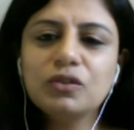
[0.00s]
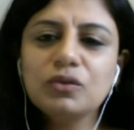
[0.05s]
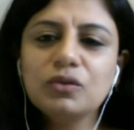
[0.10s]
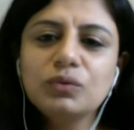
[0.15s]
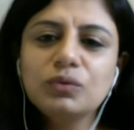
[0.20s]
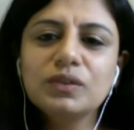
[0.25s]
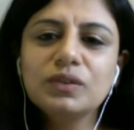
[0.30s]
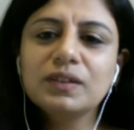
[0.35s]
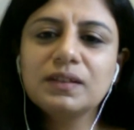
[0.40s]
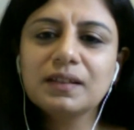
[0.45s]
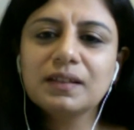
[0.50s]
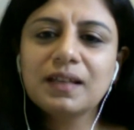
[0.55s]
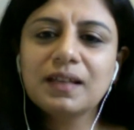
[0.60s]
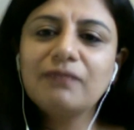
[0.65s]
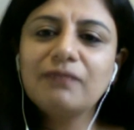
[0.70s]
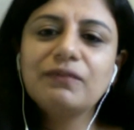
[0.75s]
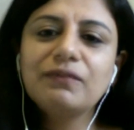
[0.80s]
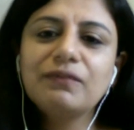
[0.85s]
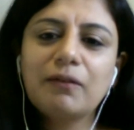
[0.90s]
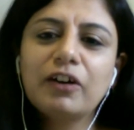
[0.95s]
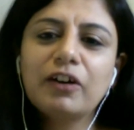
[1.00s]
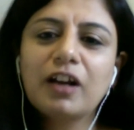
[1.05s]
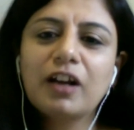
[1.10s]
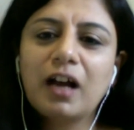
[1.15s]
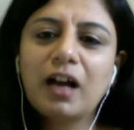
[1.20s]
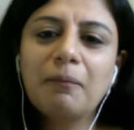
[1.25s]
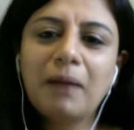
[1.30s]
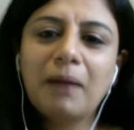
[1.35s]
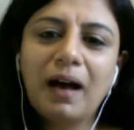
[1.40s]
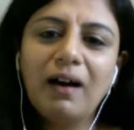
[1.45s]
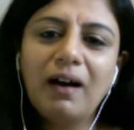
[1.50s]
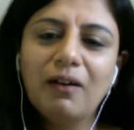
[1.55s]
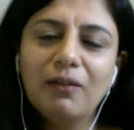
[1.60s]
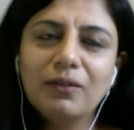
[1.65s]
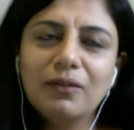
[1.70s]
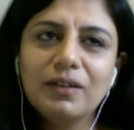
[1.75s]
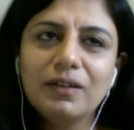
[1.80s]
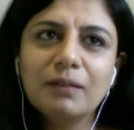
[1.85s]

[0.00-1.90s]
truths have never come out.